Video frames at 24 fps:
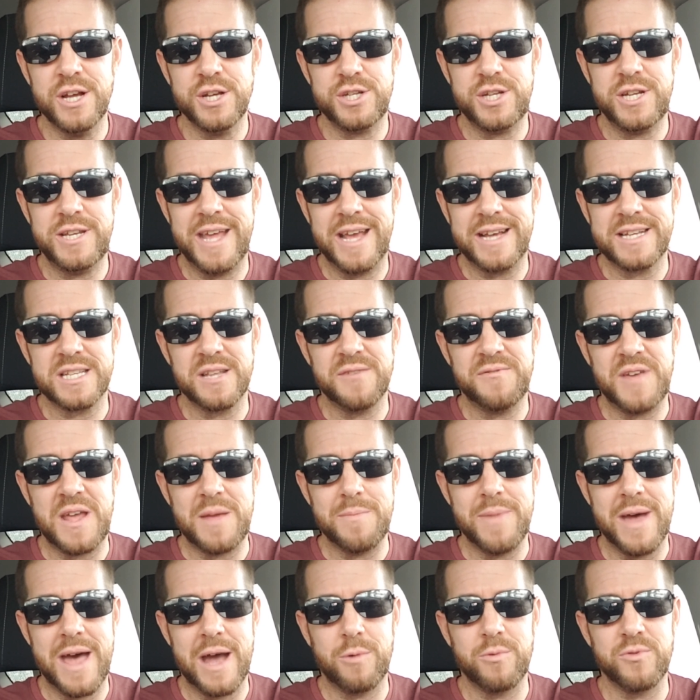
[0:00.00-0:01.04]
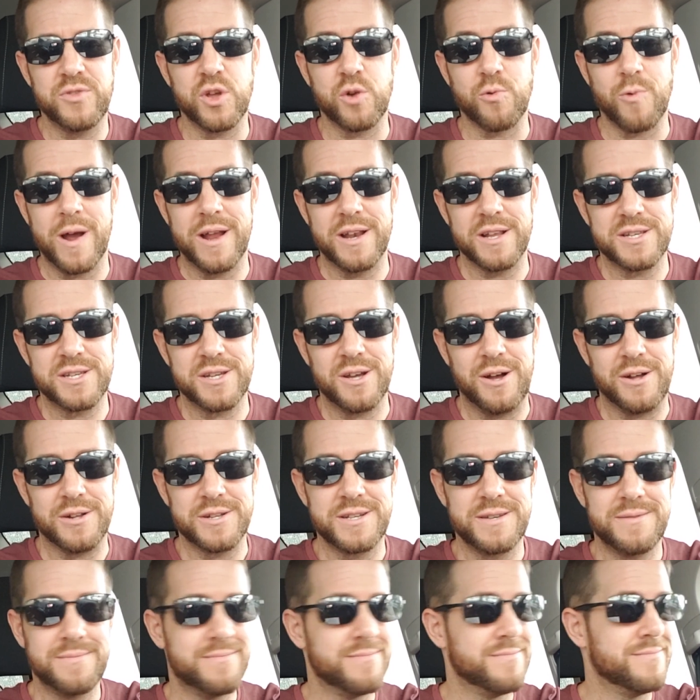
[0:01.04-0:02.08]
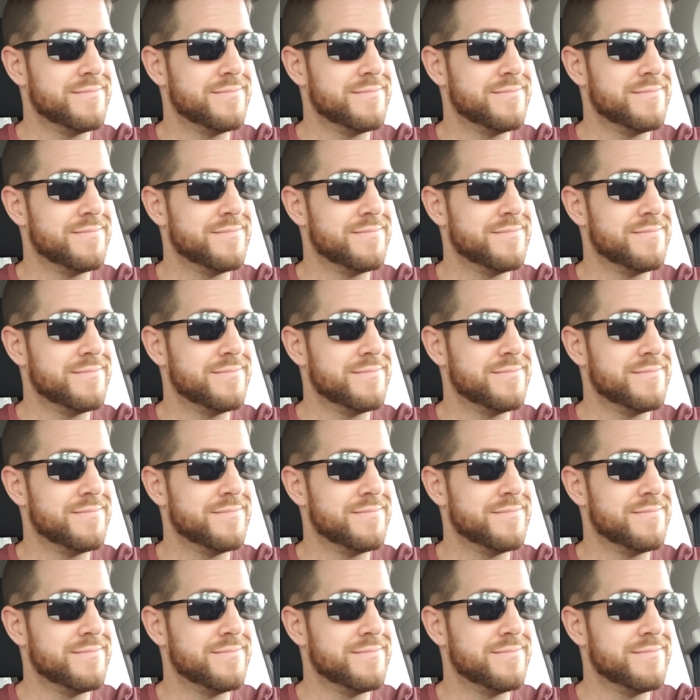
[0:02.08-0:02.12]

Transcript: she takes the feedback with a grain of salt.